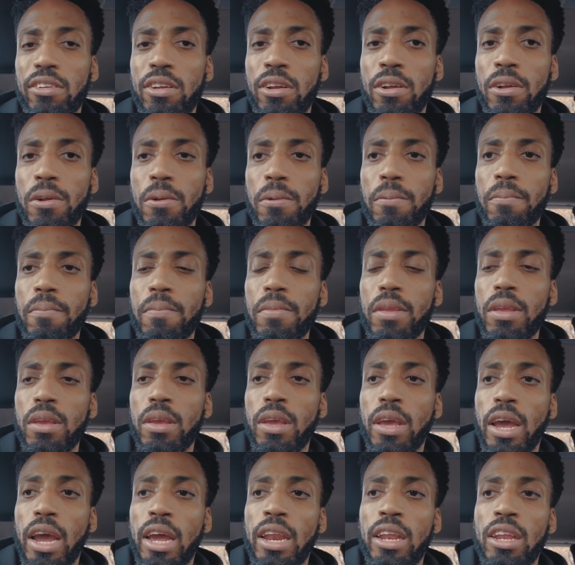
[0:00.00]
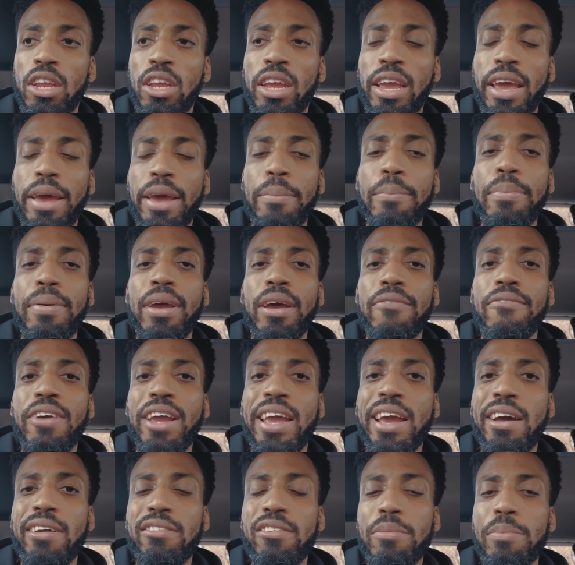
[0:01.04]
goal, and then you get a bit of
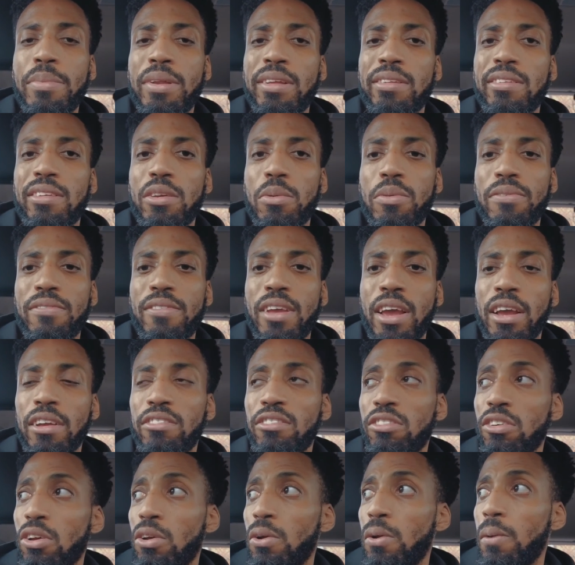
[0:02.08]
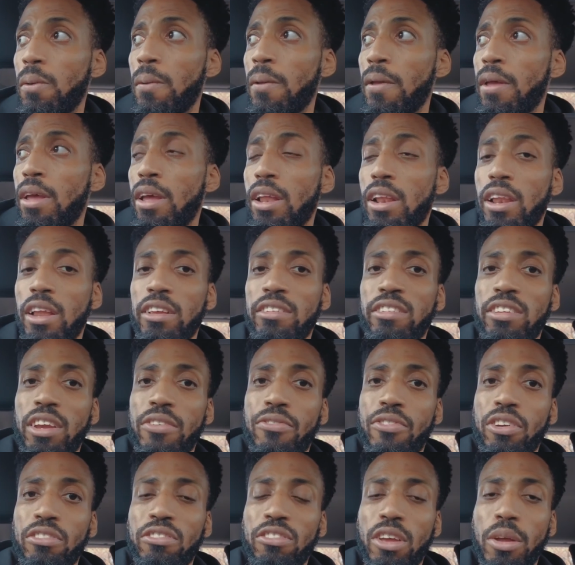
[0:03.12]
accountability with that. So let's say,
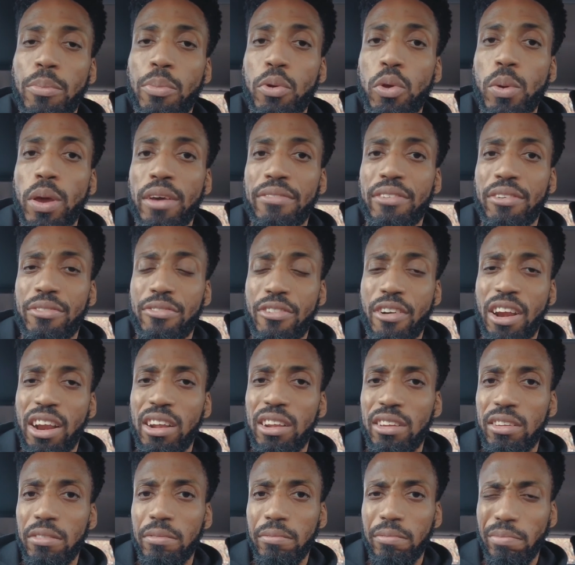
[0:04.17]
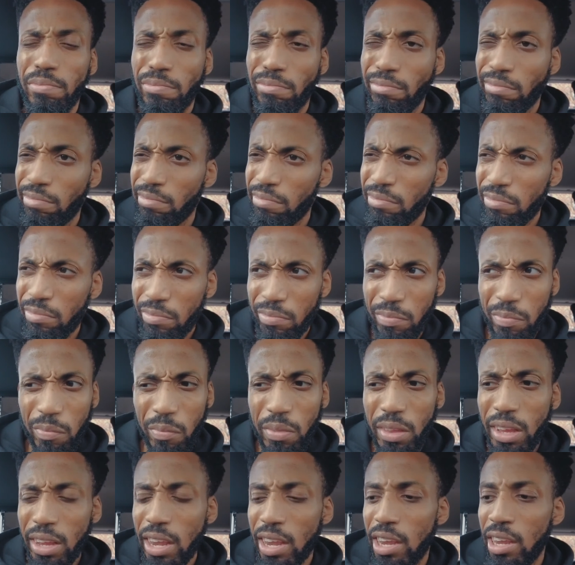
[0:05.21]
for example, you have a friend,
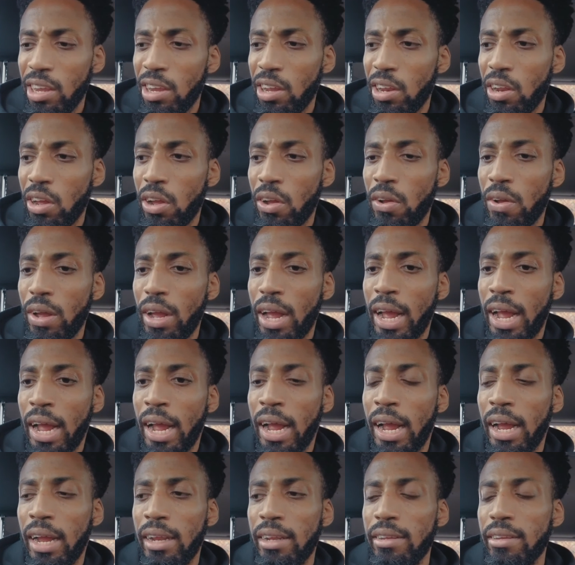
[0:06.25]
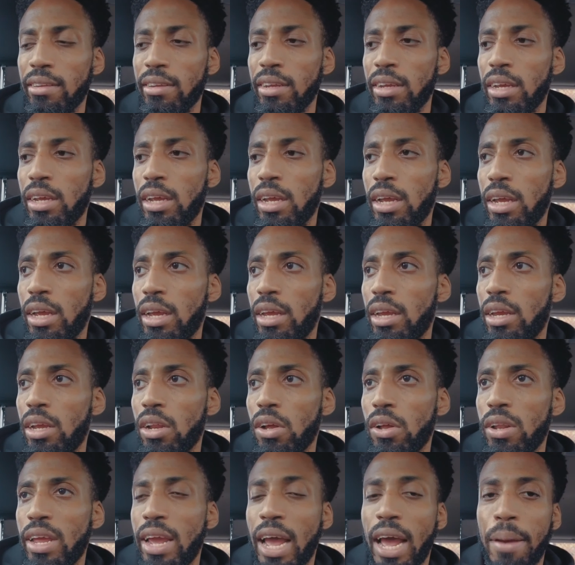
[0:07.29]
you know, and, you
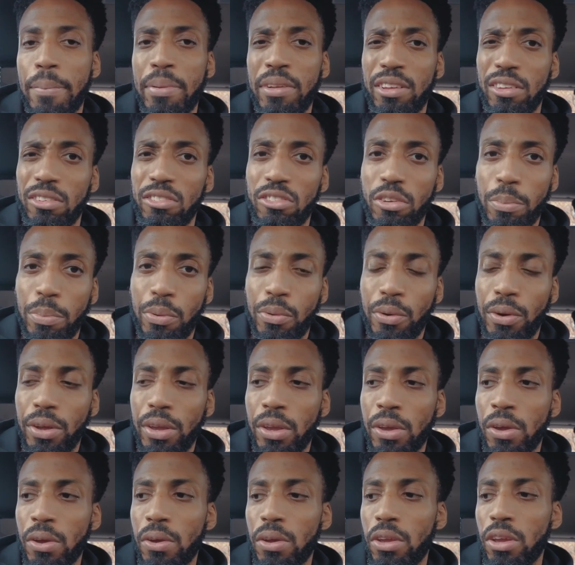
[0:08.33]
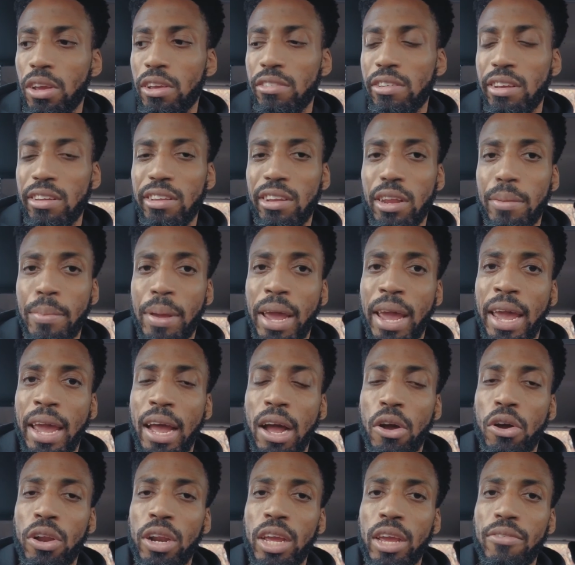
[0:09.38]
know, they're happy to support you. You can say to them, hey,
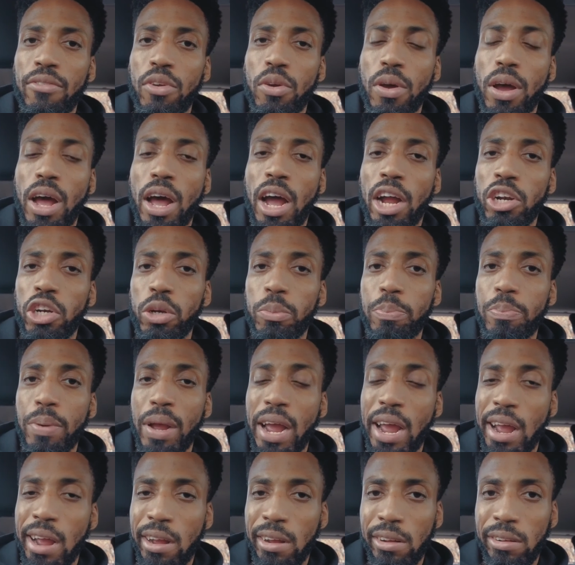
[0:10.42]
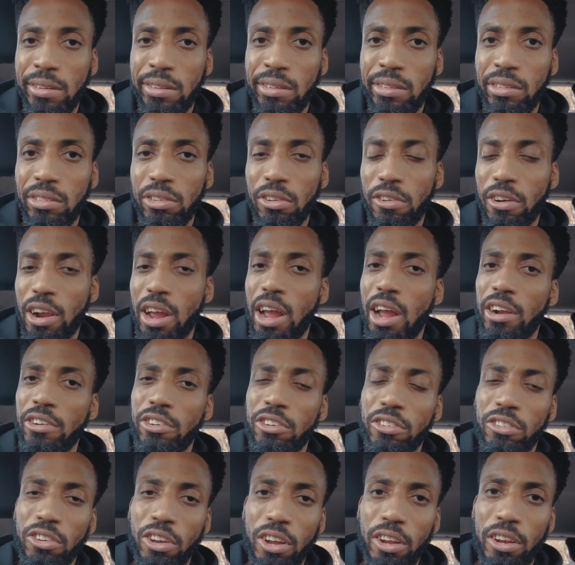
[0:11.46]
I'm going to give you £100 or
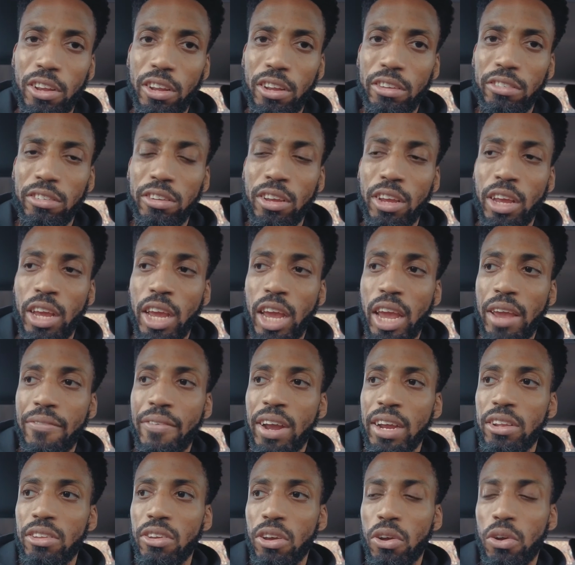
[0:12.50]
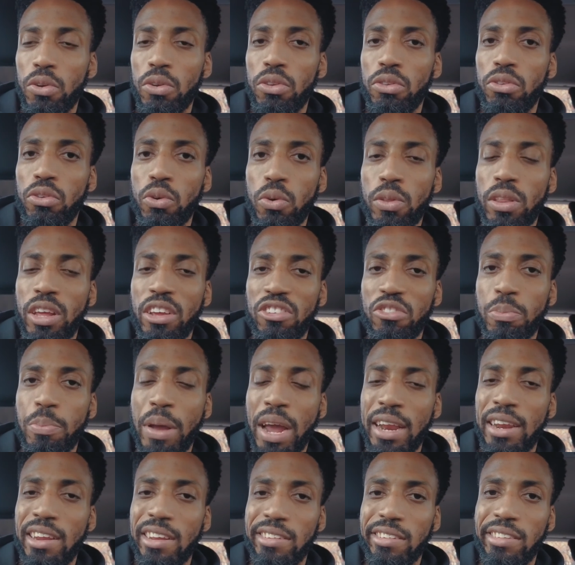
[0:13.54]
$100 if I don't do this
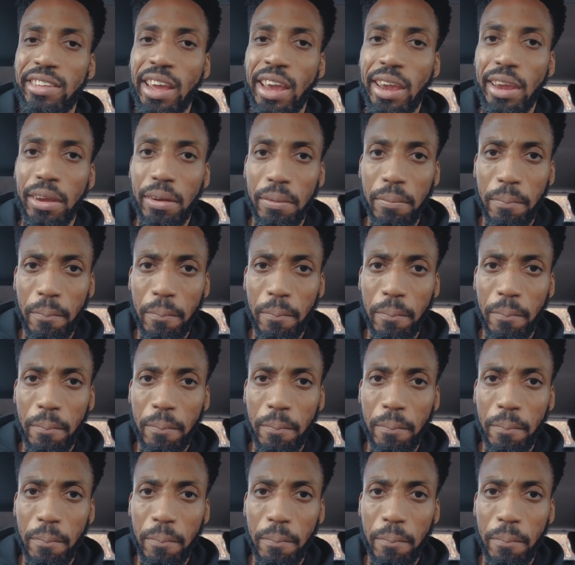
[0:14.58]
by this date.